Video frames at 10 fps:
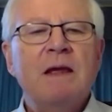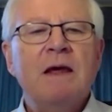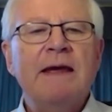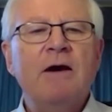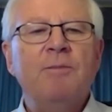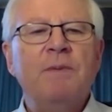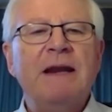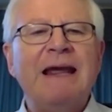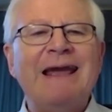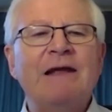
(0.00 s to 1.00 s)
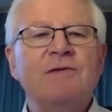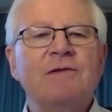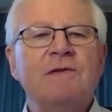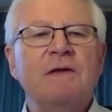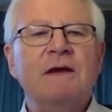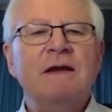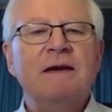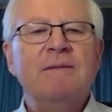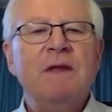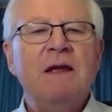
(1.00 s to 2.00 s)
uh, uh, help enhance the
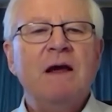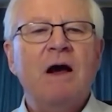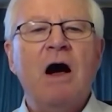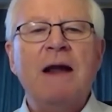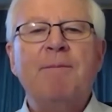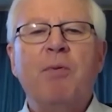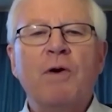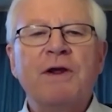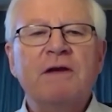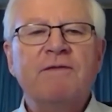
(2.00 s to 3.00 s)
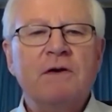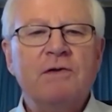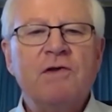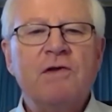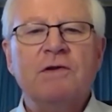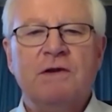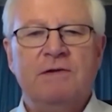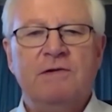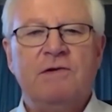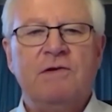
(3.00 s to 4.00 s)
uh, onboarding of
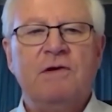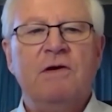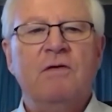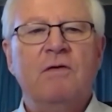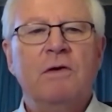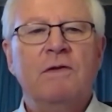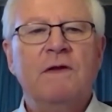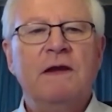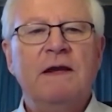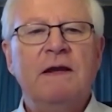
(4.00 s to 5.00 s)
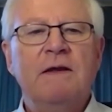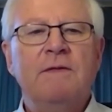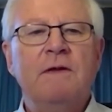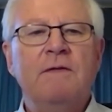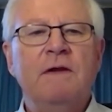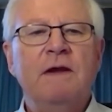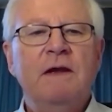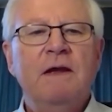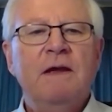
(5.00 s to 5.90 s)
consultants uh, or the, uh, the, the